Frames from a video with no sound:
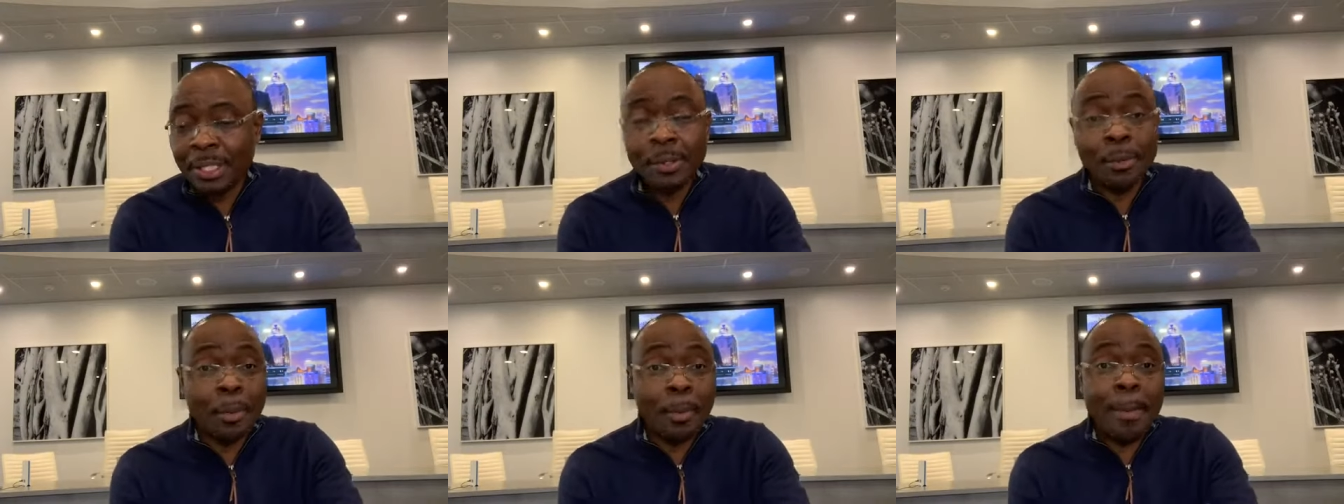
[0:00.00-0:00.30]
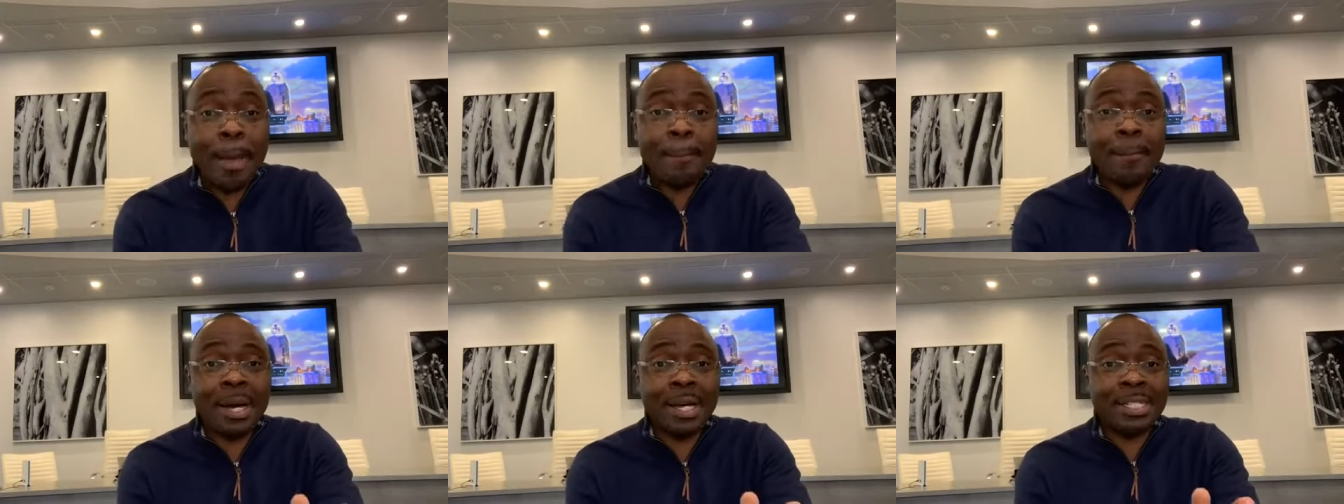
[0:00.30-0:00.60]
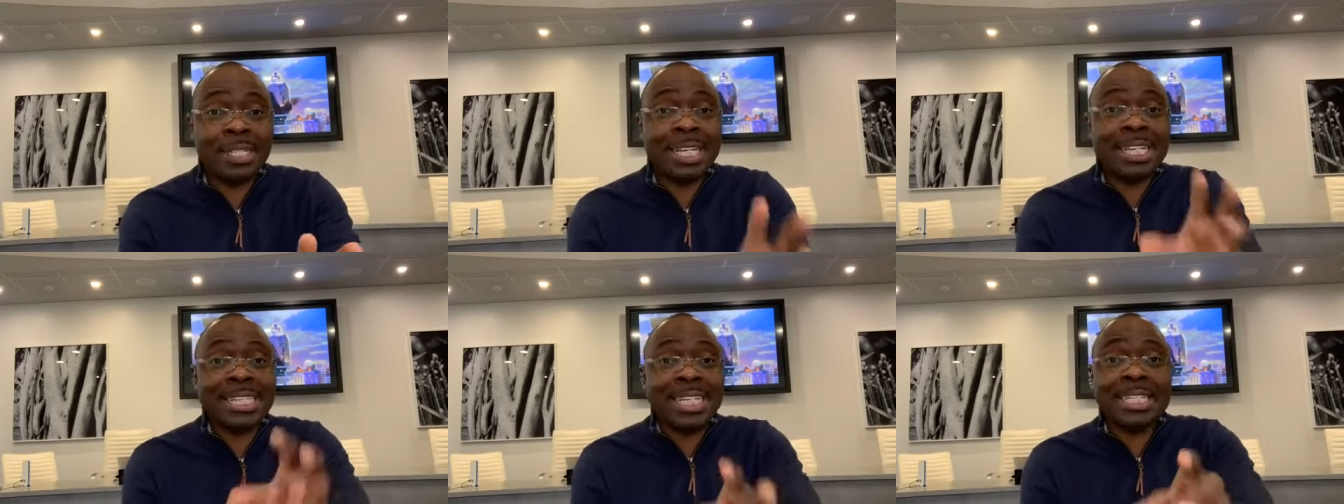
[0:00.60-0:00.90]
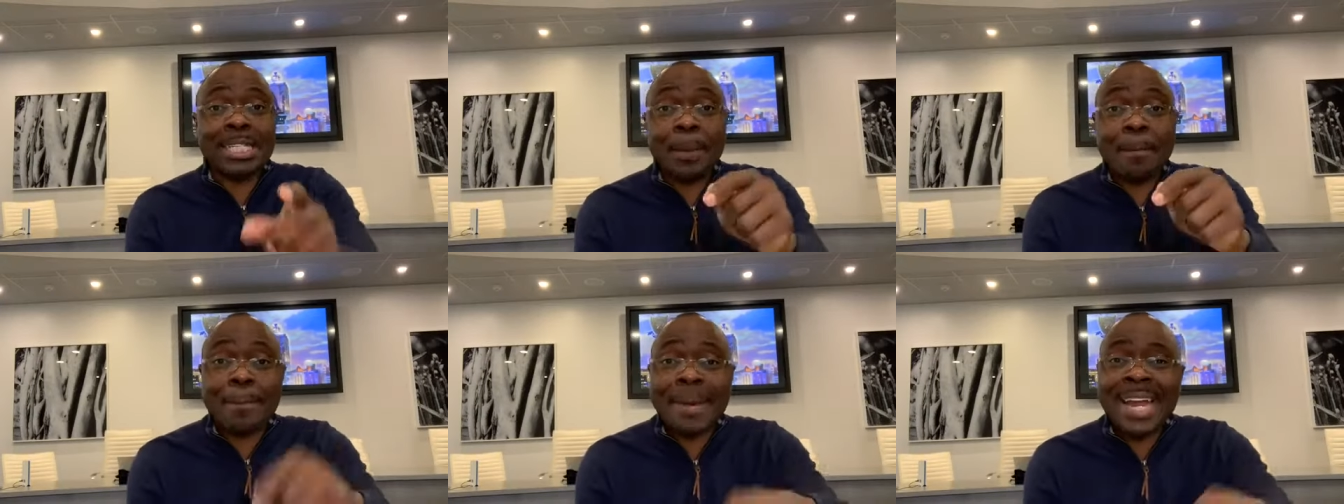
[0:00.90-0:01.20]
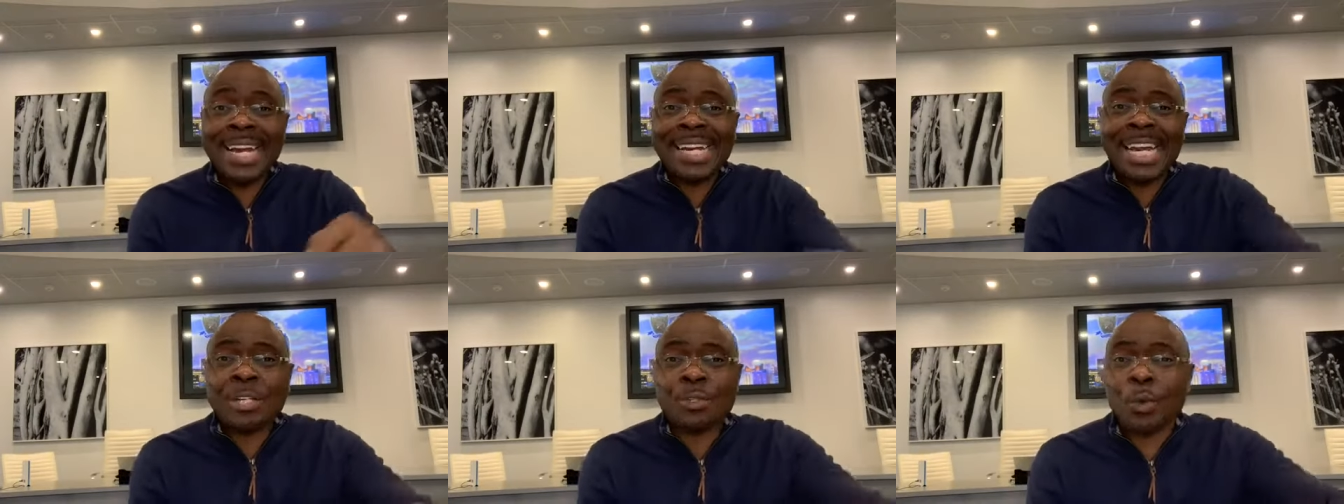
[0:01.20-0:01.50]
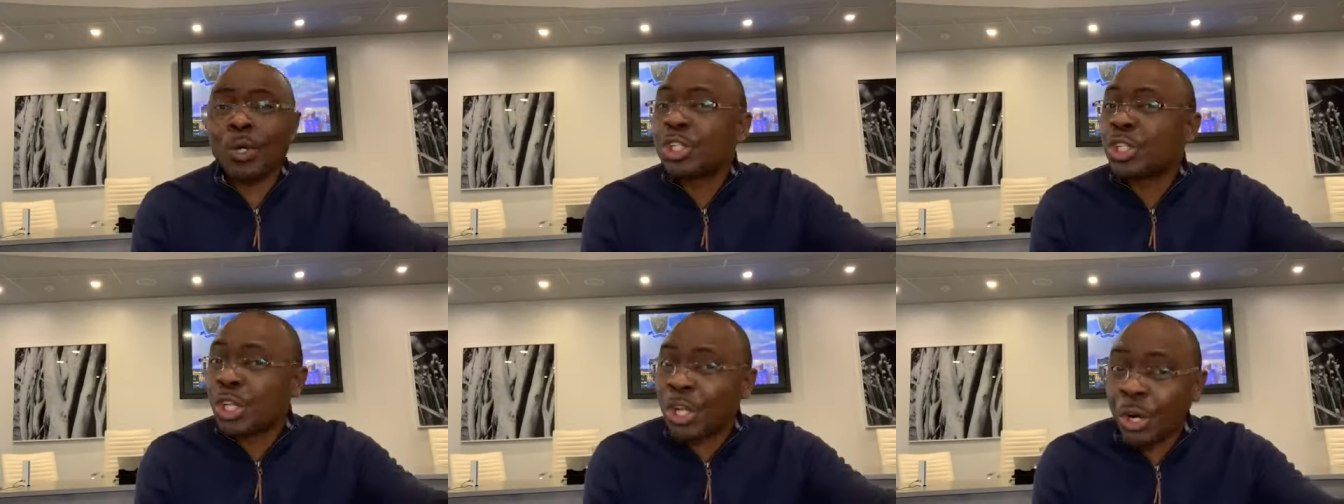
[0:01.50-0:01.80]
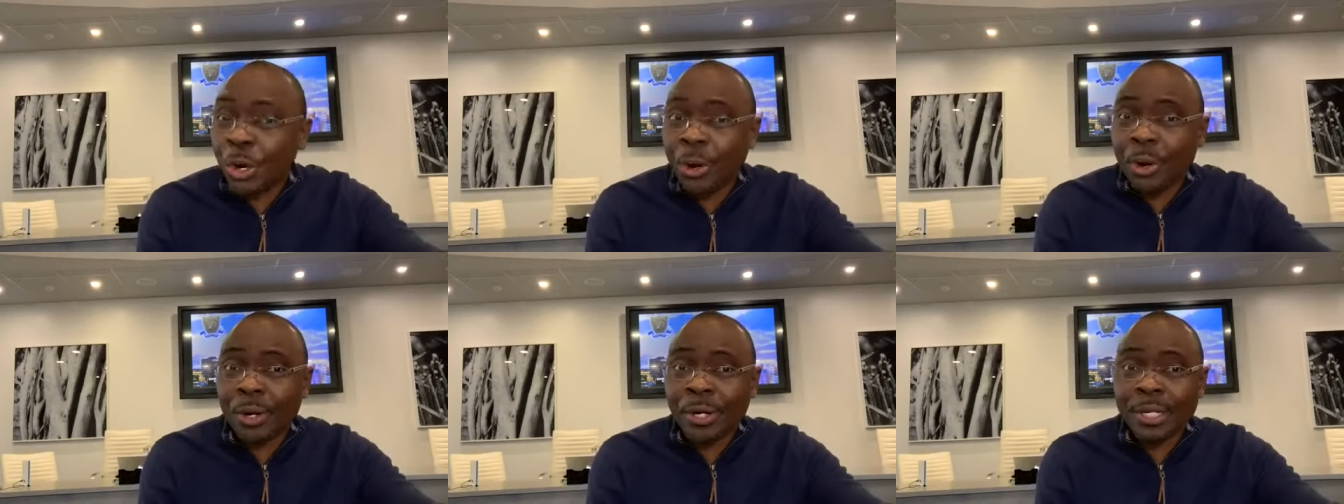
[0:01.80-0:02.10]
Remember, this is the man that was
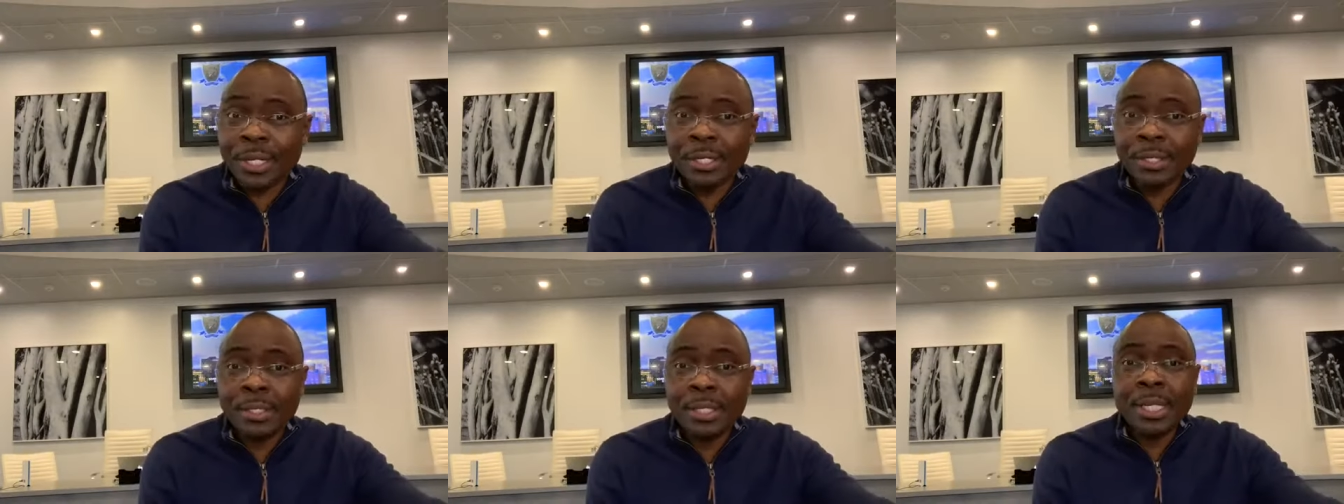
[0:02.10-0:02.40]
cured.